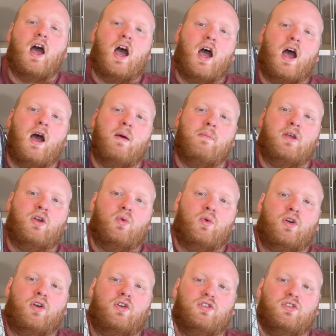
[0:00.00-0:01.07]
um, in
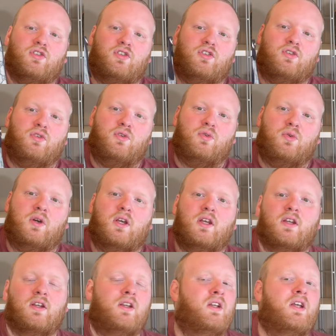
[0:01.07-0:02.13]
order to
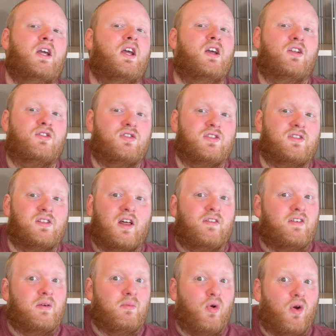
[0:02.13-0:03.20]
just love
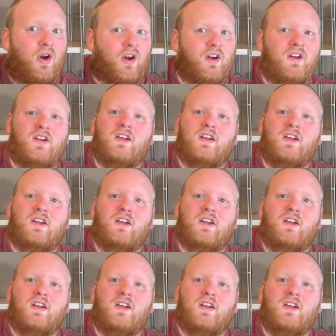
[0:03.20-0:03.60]
it more.